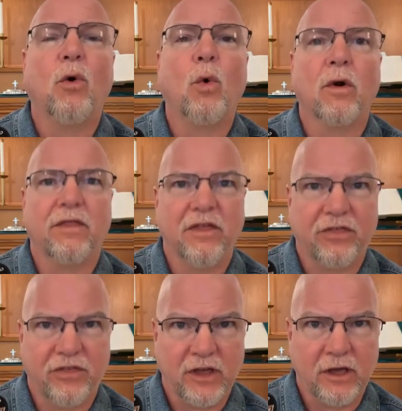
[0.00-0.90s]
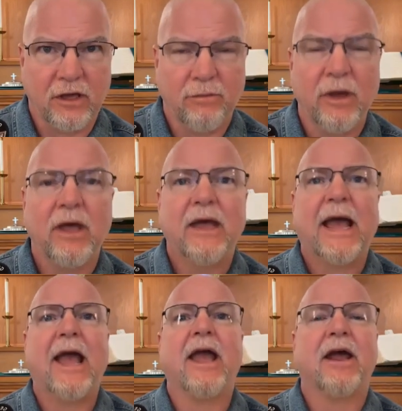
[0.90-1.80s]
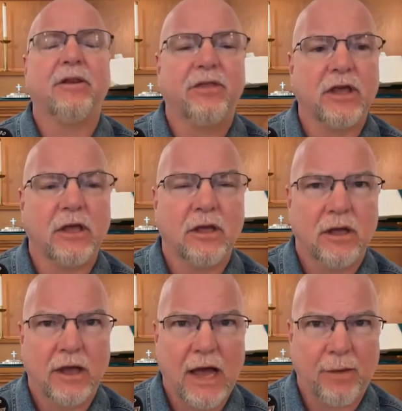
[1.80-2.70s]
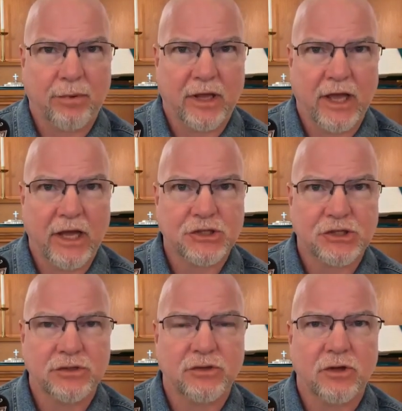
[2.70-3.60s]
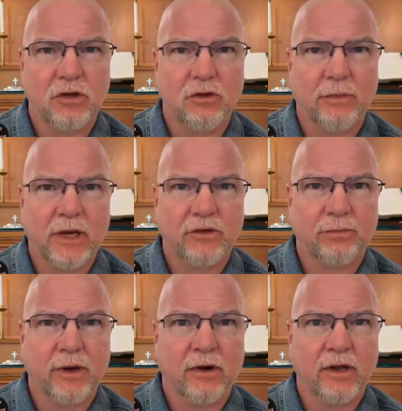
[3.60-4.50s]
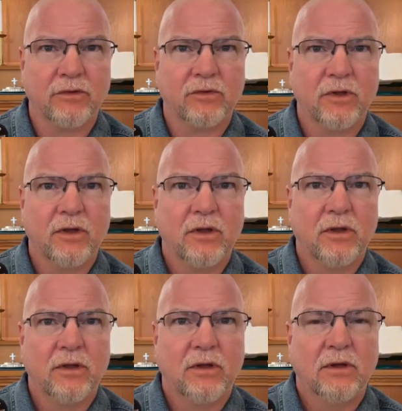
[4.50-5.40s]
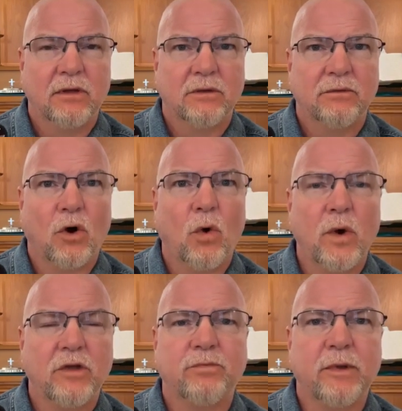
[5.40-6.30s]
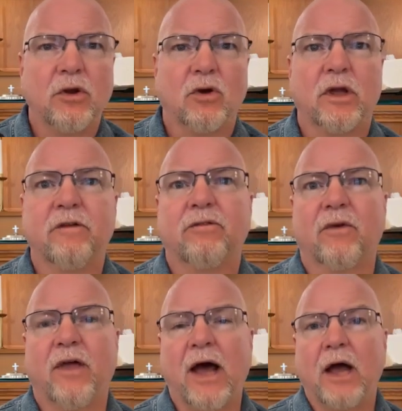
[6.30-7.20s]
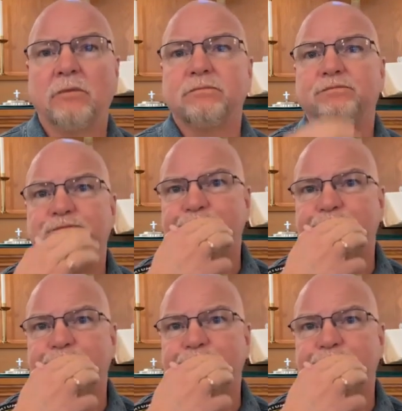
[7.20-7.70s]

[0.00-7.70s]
or the theme and the application to the human experience. Always be looking for that.